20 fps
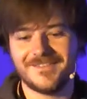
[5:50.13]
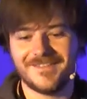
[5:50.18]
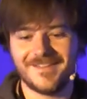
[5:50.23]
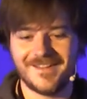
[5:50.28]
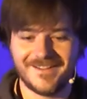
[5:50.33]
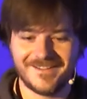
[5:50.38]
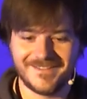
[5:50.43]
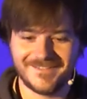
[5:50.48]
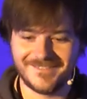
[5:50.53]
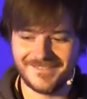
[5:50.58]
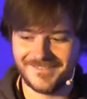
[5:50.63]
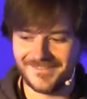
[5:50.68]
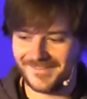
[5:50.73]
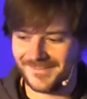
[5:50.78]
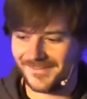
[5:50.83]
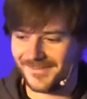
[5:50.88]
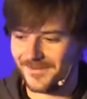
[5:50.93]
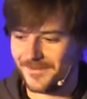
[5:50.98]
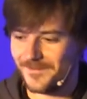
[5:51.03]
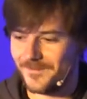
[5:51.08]
And
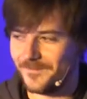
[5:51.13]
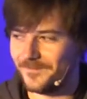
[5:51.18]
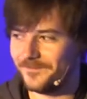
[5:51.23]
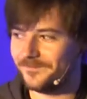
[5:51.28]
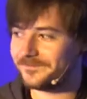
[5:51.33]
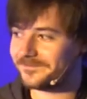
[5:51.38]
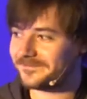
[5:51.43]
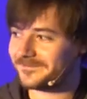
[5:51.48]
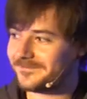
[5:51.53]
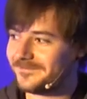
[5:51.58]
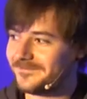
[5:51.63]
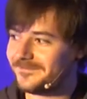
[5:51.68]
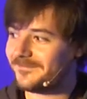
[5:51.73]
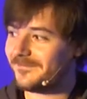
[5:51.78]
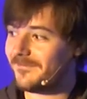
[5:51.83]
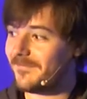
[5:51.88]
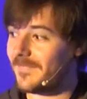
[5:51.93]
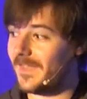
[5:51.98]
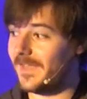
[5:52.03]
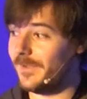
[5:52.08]
um,
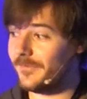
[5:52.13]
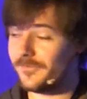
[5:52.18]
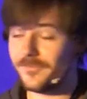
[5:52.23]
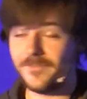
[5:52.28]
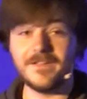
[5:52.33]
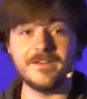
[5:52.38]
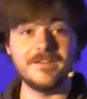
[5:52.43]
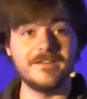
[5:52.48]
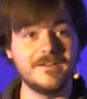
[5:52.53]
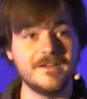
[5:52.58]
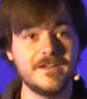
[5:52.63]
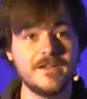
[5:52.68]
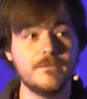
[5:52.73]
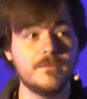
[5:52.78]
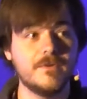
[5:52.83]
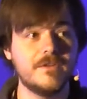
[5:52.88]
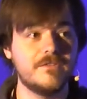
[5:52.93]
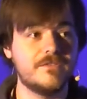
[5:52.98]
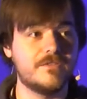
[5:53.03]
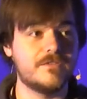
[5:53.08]
it was fun. It
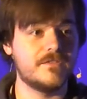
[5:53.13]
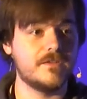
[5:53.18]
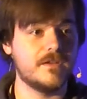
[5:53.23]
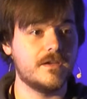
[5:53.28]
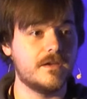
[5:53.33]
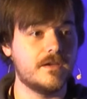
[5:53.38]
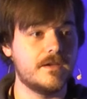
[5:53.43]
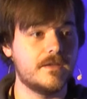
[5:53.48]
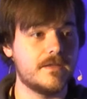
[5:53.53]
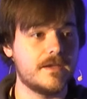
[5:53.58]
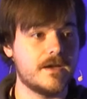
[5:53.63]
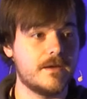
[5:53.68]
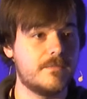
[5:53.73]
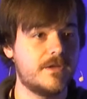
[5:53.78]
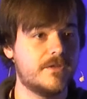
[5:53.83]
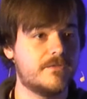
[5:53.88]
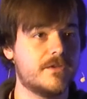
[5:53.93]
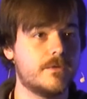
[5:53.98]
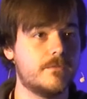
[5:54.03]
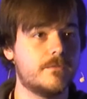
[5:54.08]
was, uh, I
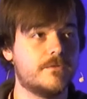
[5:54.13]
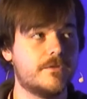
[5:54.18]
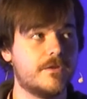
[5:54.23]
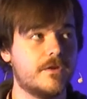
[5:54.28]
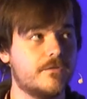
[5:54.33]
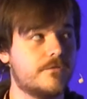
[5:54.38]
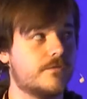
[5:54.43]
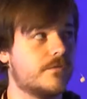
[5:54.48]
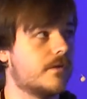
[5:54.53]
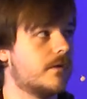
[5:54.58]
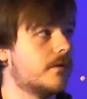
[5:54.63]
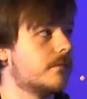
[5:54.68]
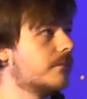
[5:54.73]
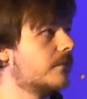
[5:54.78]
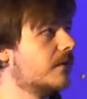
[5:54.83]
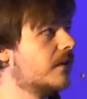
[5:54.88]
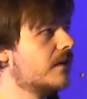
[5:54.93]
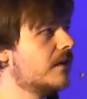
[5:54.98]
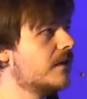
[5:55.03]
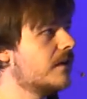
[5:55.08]
basically was there from
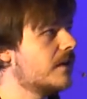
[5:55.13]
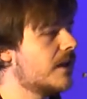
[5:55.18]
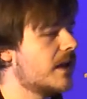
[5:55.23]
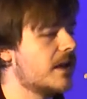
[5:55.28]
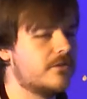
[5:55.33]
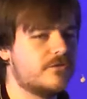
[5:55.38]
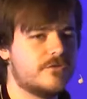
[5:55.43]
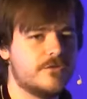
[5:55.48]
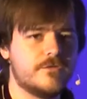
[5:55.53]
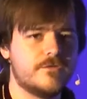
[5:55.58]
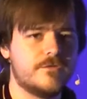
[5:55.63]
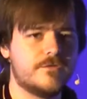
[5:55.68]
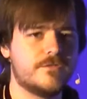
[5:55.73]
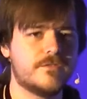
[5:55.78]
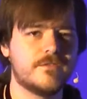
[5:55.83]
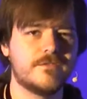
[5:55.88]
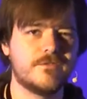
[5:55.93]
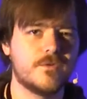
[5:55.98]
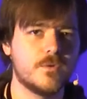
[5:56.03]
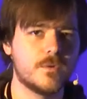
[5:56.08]
age of
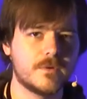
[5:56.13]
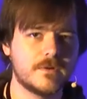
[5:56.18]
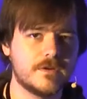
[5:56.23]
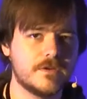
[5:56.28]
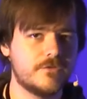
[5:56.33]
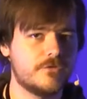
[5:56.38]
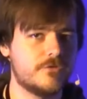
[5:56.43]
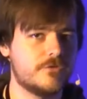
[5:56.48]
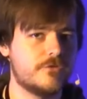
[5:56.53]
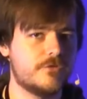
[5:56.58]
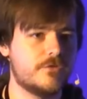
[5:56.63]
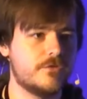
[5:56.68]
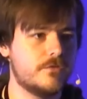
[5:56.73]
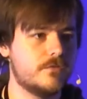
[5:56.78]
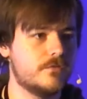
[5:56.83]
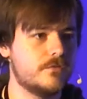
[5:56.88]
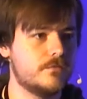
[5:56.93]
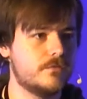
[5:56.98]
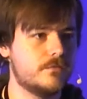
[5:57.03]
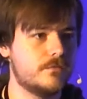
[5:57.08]
four-ish
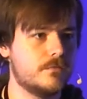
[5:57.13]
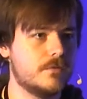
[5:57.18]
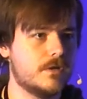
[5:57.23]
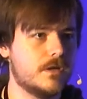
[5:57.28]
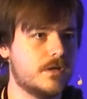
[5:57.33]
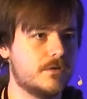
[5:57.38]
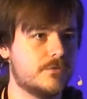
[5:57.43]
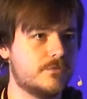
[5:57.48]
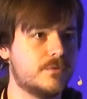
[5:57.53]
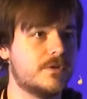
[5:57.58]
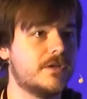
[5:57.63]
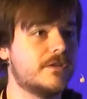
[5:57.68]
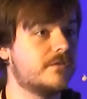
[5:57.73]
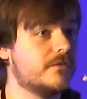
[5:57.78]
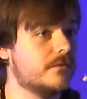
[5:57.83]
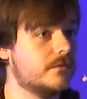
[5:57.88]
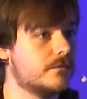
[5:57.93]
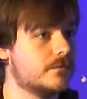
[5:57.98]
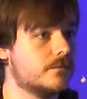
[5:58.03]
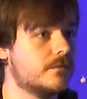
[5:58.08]
to uh,
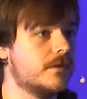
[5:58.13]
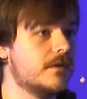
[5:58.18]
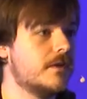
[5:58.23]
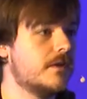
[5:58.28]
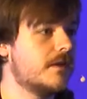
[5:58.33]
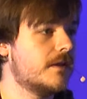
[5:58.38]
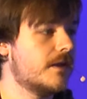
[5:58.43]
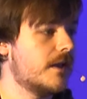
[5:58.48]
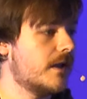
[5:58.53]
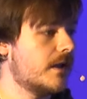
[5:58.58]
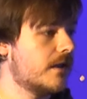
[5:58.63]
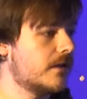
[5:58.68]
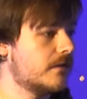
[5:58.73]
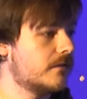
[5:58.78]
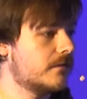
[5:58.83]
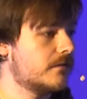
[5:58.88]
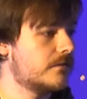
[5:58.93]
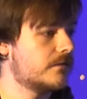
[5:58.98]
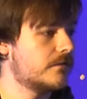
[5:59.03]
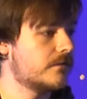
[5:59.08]
twenty-two.
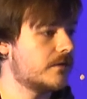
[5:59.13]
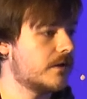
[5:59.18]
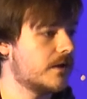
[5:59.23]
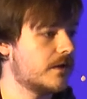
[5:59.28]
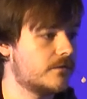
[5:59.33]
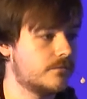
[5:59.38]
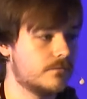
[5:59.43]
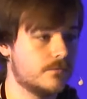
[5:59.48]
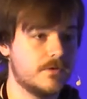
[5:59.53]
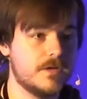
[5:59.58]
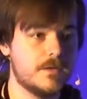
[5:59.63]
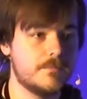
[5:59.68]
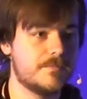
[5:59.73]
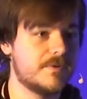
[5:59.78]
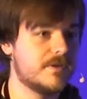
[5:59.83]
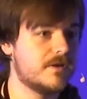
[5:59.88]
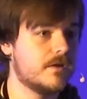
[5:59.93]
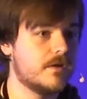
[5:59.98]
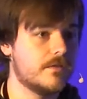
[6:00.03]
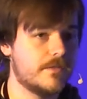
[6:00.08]
And uh, I grew up
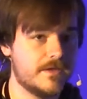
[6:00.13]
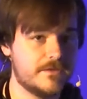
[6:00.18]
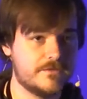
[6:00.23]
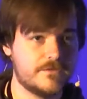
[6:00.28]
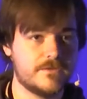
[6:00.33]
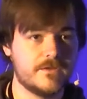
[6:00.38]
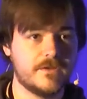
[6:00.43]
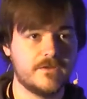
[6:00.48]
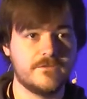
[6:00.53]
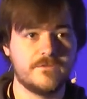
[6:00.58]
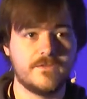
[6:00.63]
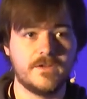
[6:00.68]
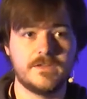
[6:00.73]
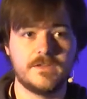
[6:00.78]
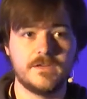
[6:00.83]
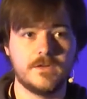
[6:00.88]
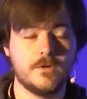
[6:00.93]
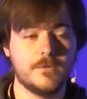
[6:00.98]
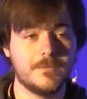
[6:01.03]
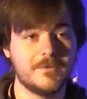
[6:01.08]
and all that stuff. I
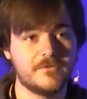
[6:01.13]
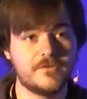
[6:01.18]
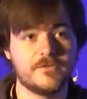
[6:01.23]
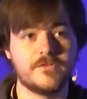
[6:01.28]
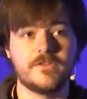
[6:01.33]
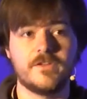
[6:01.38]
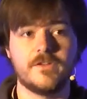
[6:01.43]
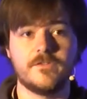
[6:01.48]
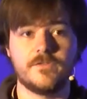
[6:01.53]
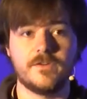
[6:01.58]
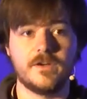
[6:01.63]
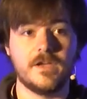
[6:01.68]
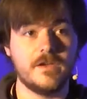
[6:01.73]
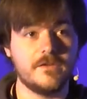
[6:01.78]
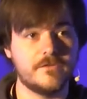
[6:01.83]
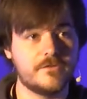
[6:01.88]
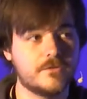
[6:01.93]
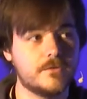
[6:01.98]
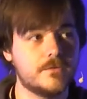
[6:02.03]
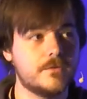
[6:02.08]
did a whole bunch of stuff in high
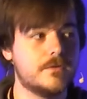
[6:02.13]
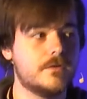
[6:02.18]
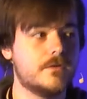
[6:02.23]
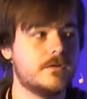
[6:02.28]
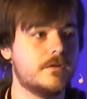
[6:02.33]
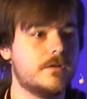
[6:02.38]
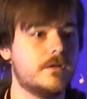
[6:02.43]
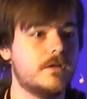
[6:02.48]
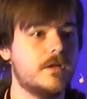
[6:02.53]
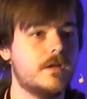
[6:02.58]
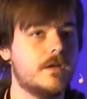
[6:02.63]
school.